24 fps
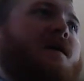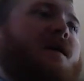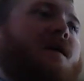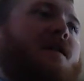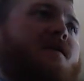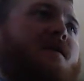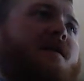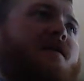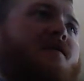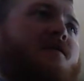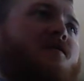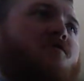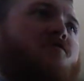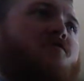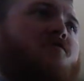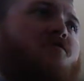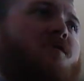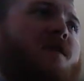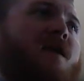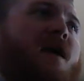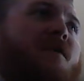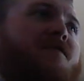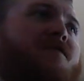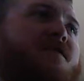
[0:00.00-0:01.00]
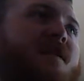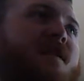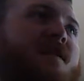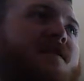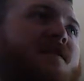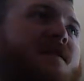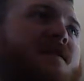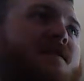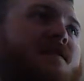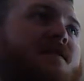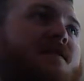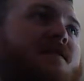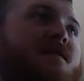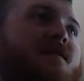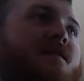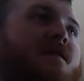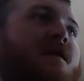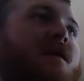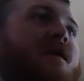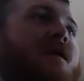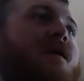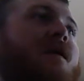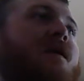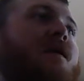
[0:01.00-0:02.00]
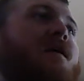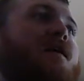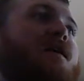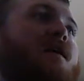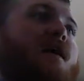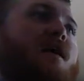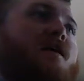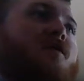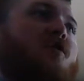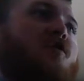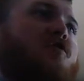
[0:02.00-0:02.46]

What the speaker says: in less than 2.5 seasons. In